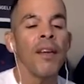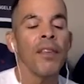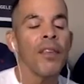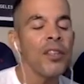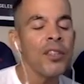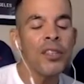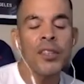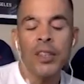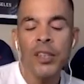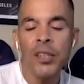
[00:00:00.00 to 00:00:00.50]

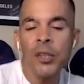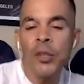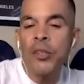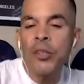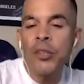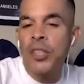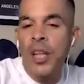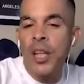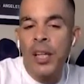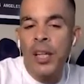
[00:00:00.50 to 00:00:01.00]
there's
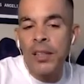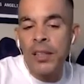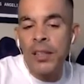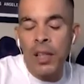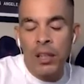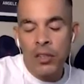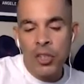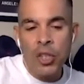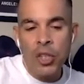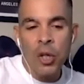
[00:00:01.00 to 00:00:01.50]
studies
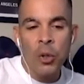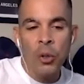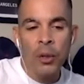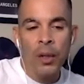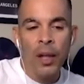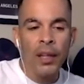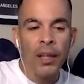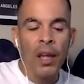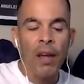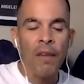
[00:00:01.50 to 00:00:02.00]
that show
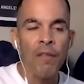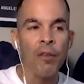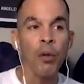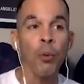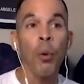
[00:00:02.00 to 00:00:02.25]
like if you're